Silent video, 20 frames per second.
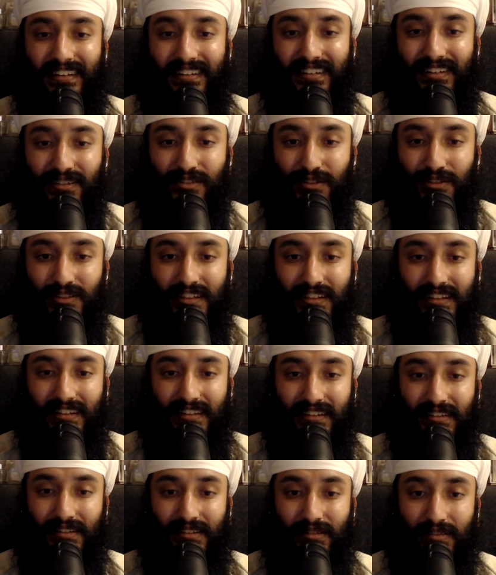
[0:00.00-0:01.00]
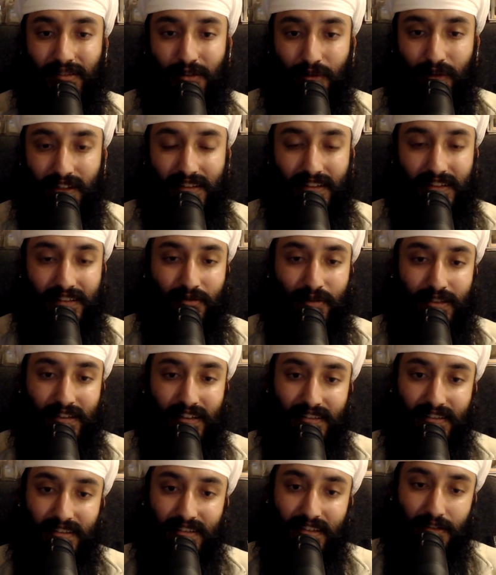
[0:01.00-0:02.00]
the gursek, the, the way that when
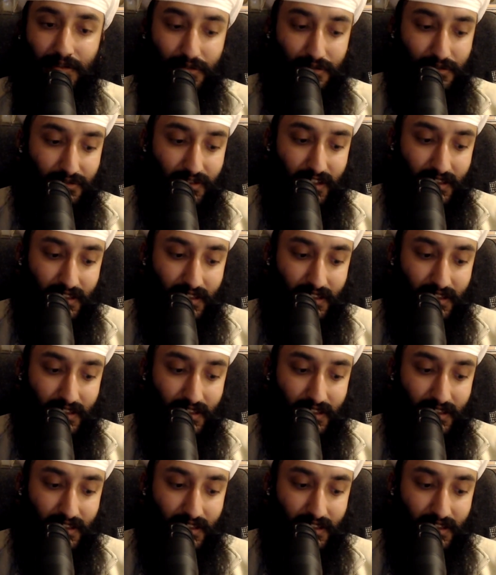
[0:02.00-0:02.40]
they see the guru's